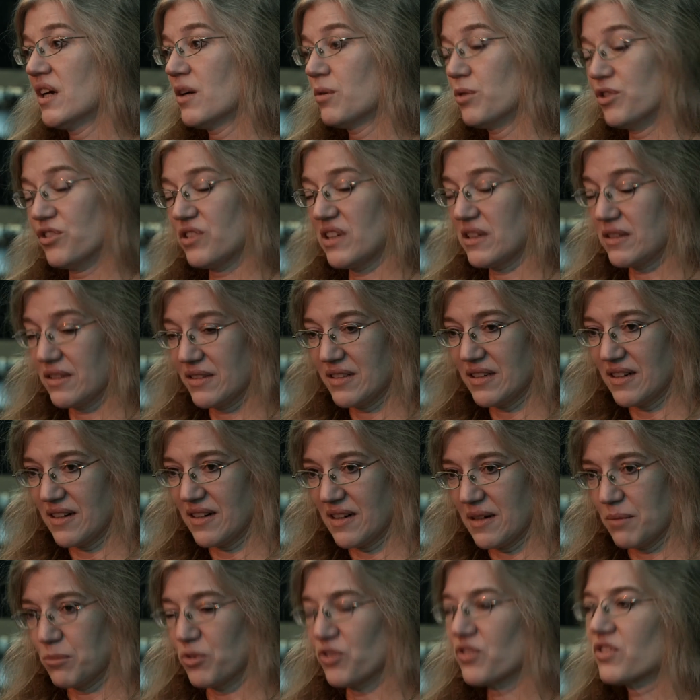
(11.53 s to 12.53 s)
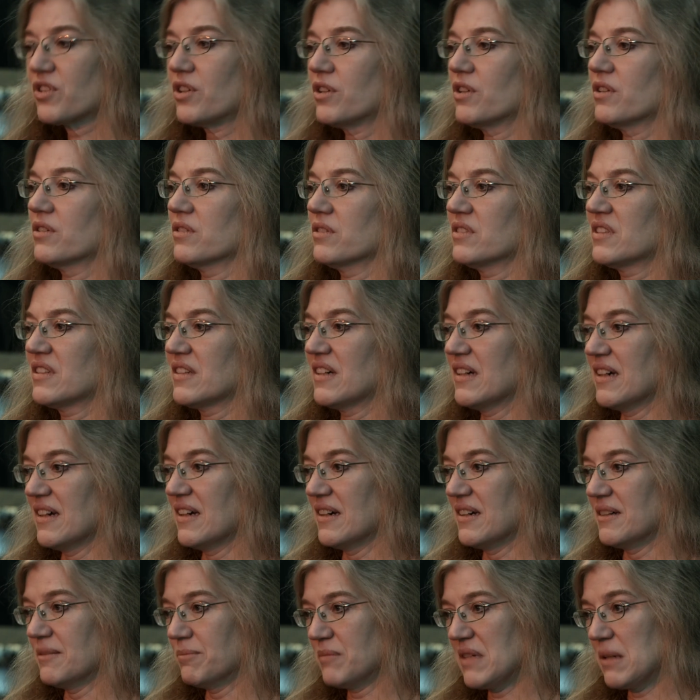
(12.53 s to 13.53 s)
which at the time was called
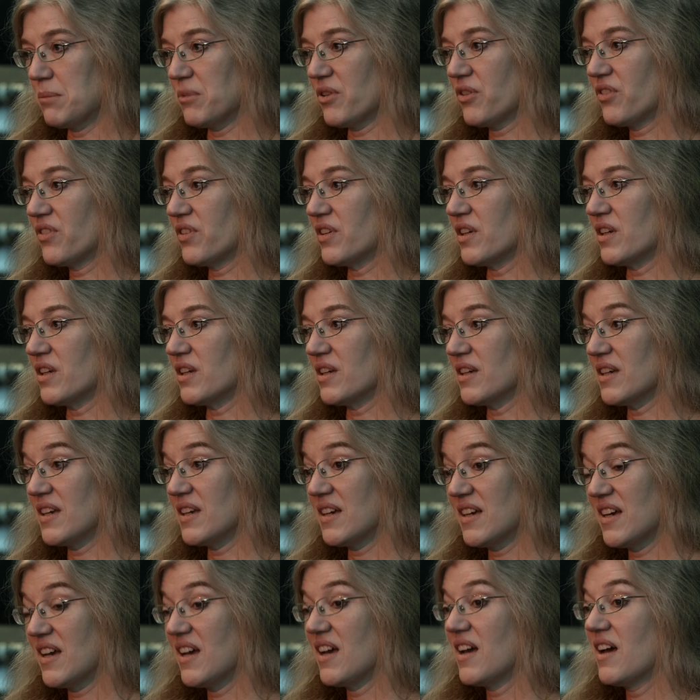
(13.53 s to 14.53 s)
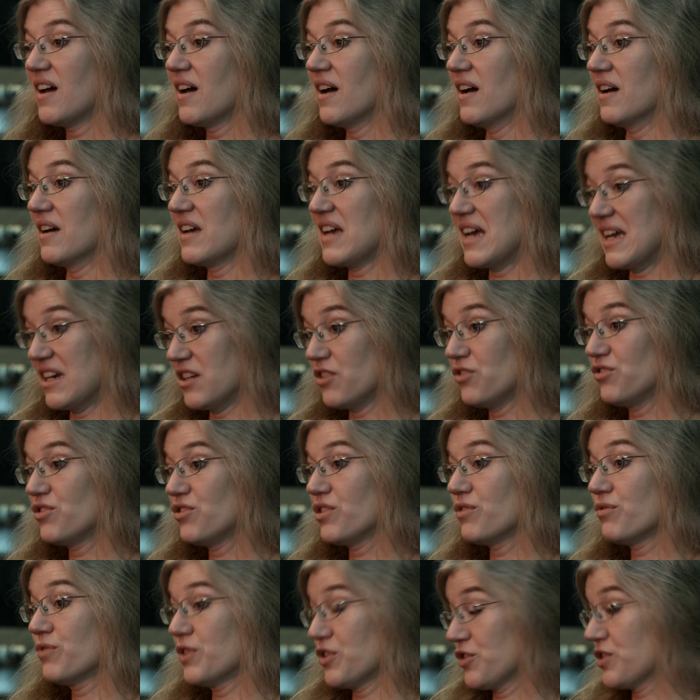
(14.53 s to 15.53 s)
um, MSc uh, Energy
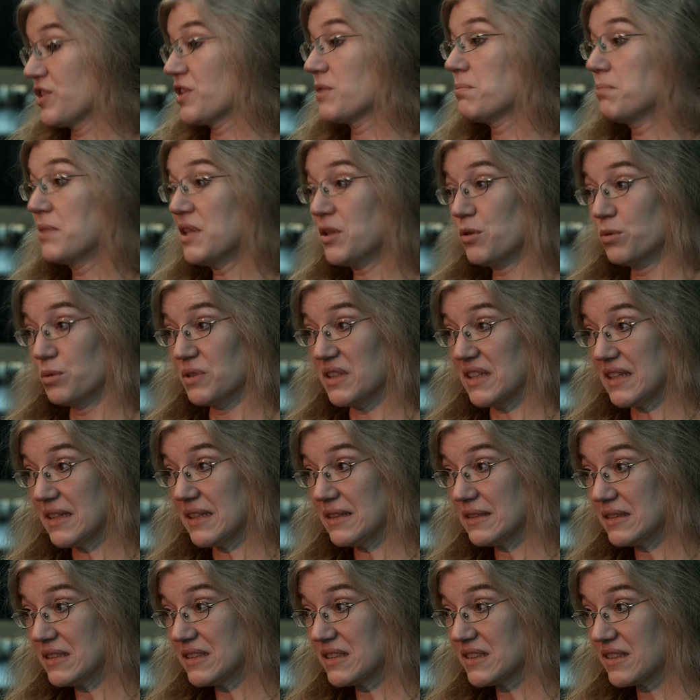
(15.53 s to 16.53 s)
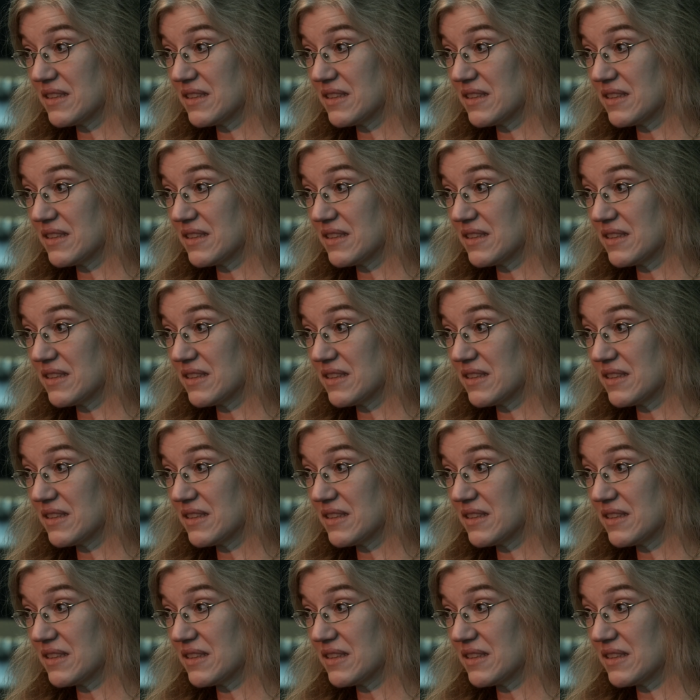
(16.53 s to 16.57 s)
Efficient Buildings,